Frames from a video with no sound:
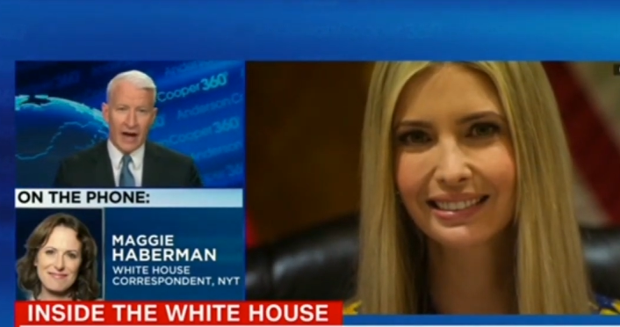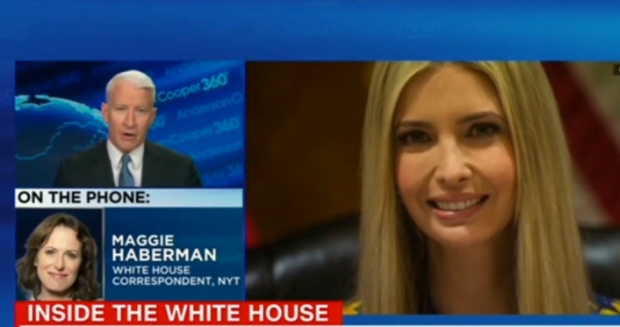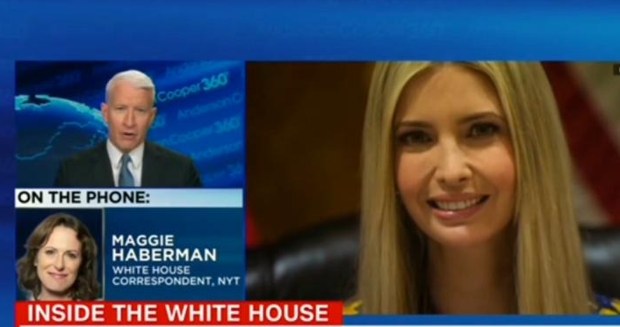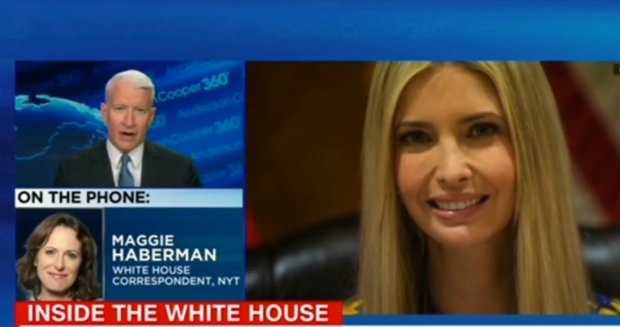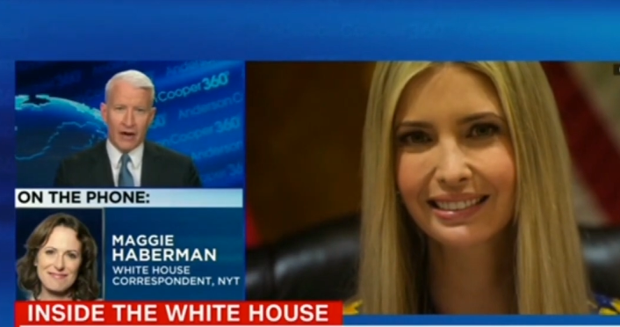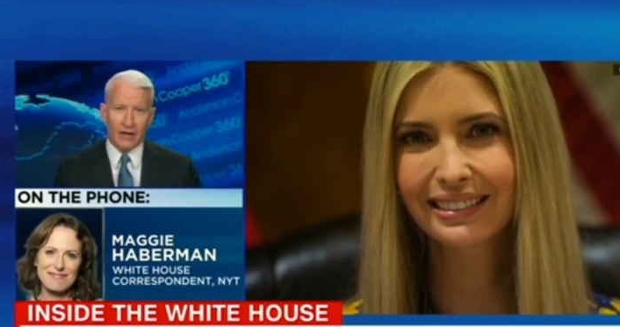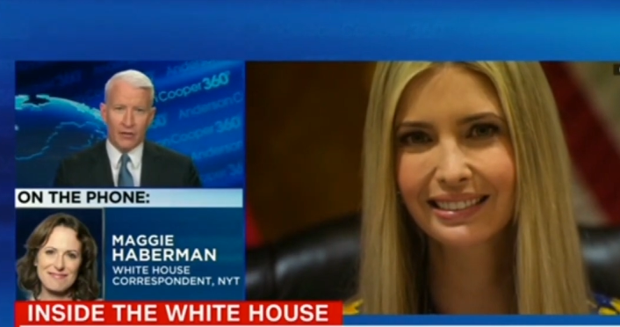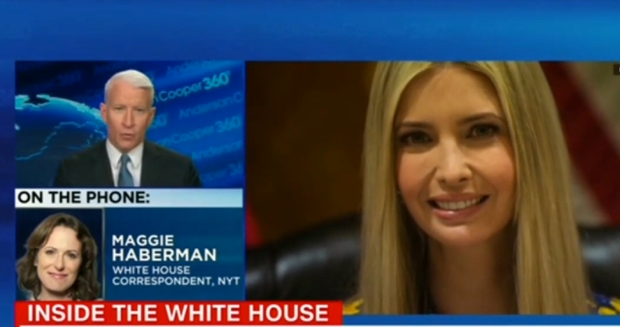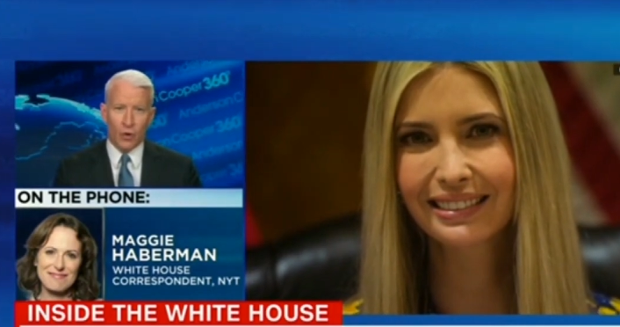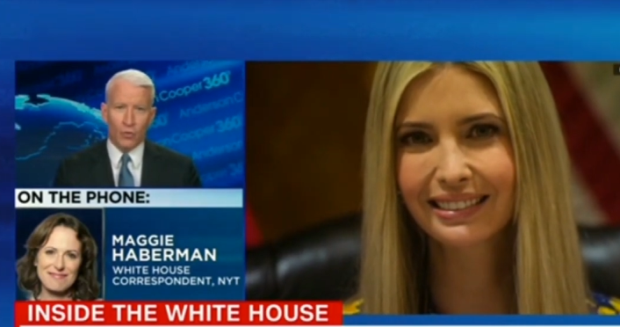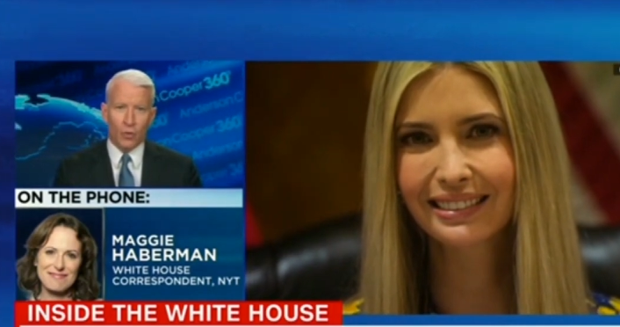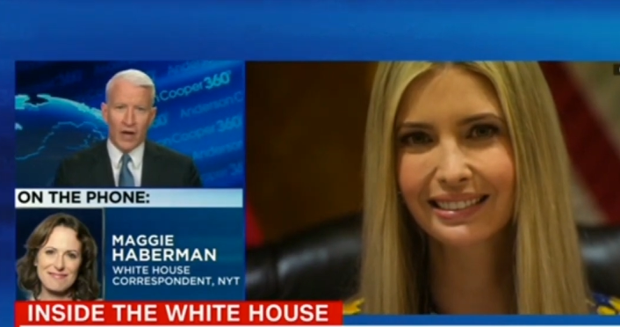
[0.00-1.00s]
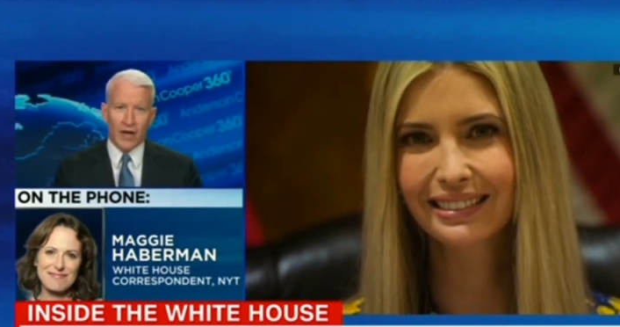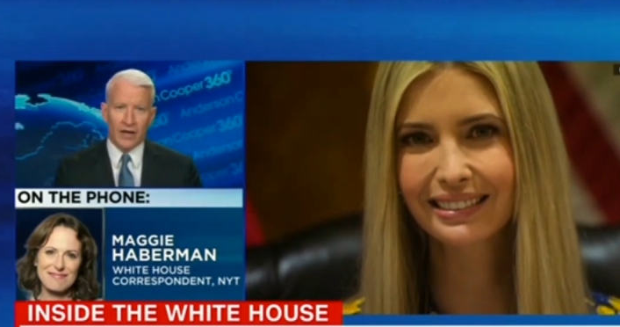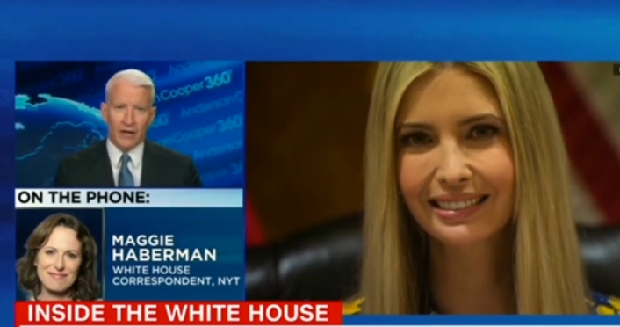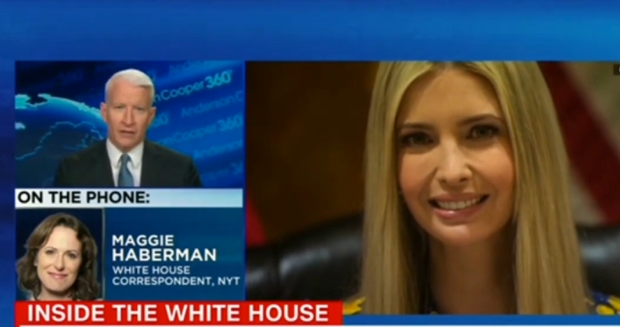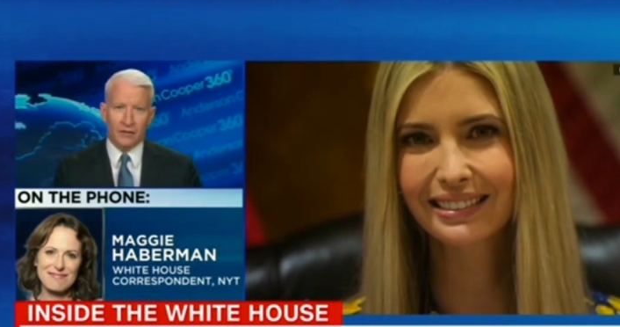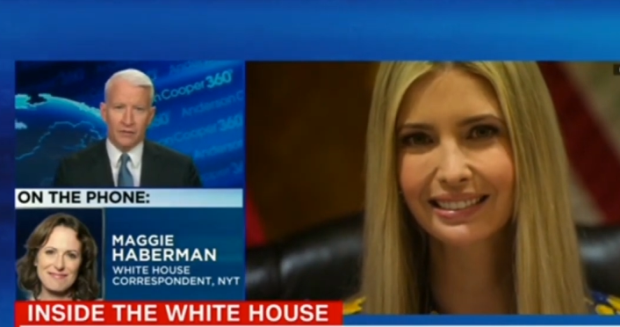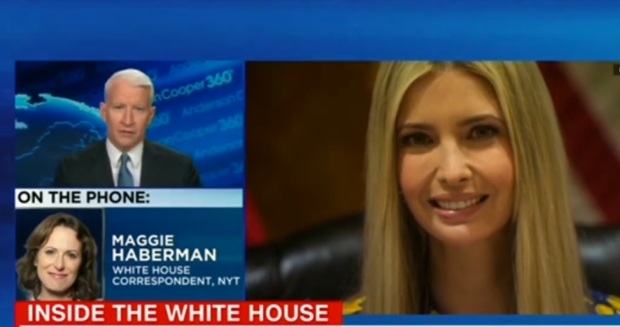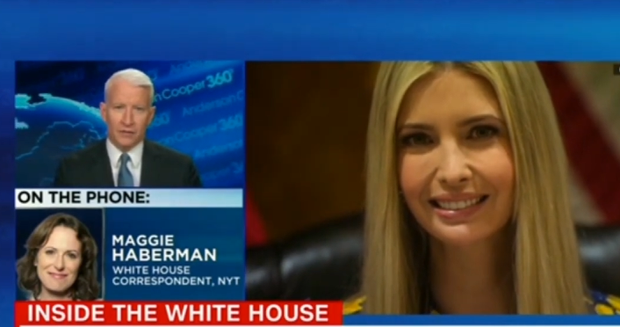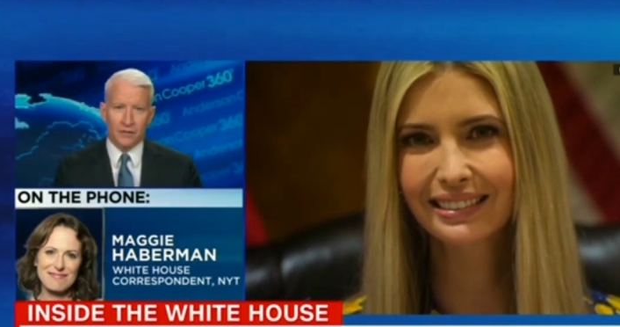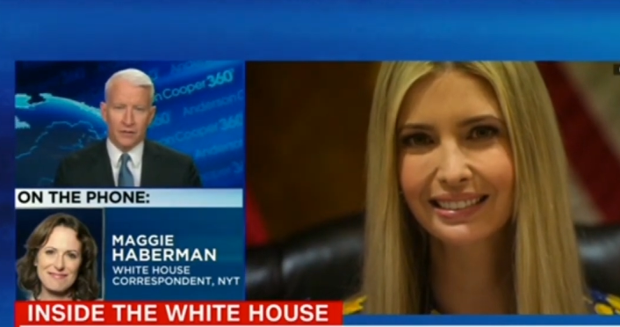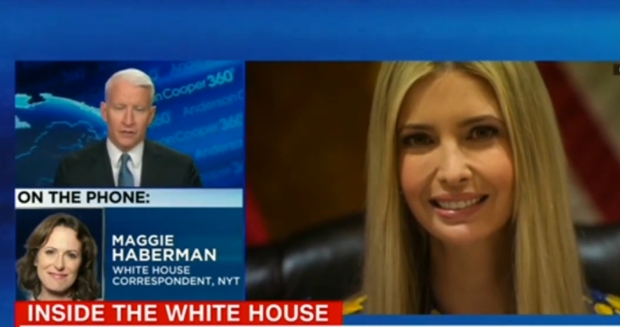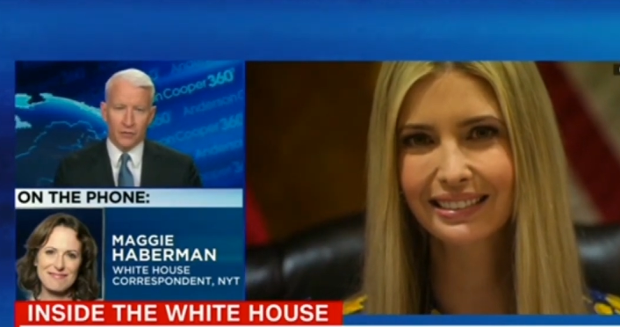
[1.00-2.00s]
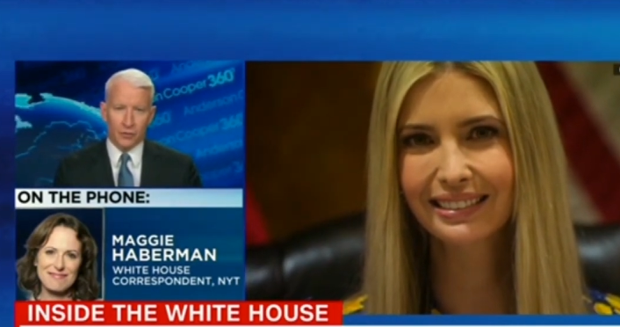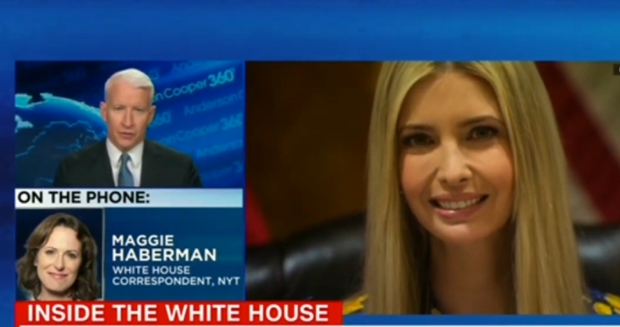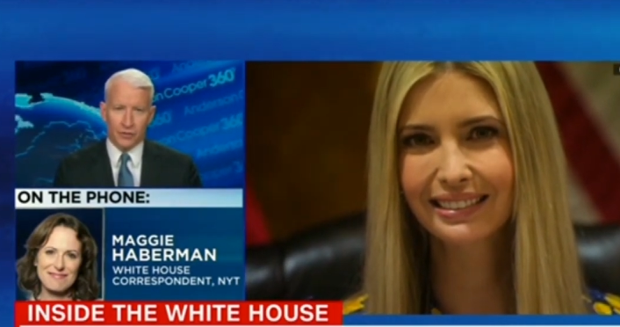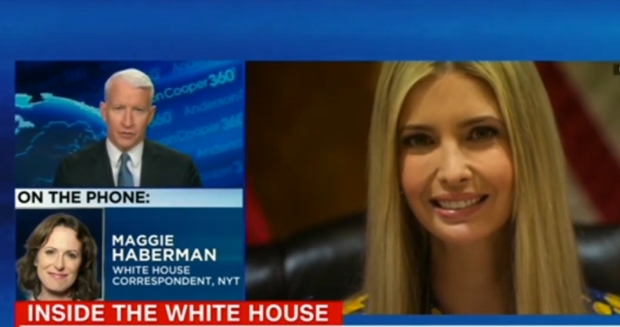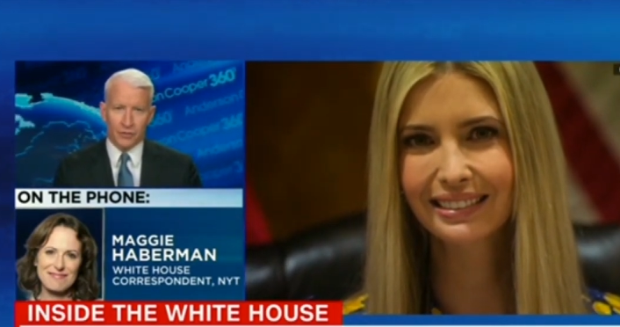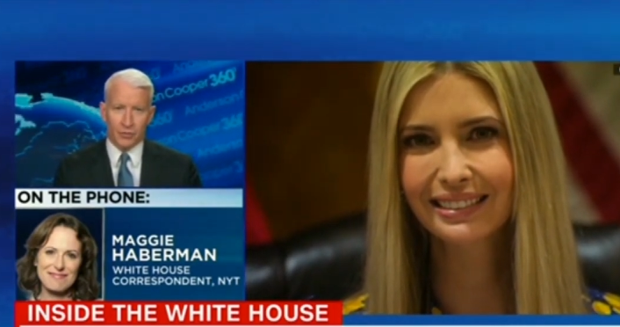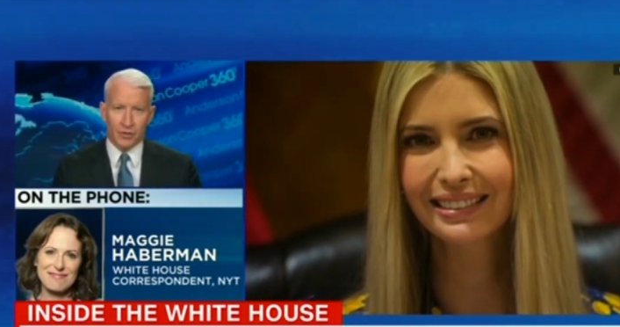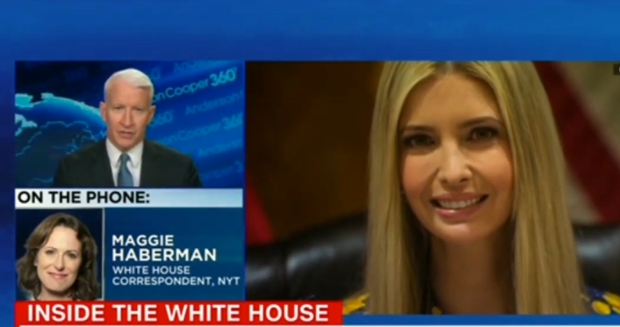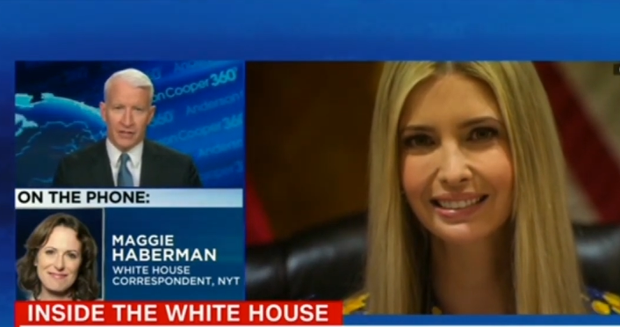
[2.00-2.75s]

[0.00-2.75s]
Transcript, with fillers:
Speaker 1: How, in what way does, according to this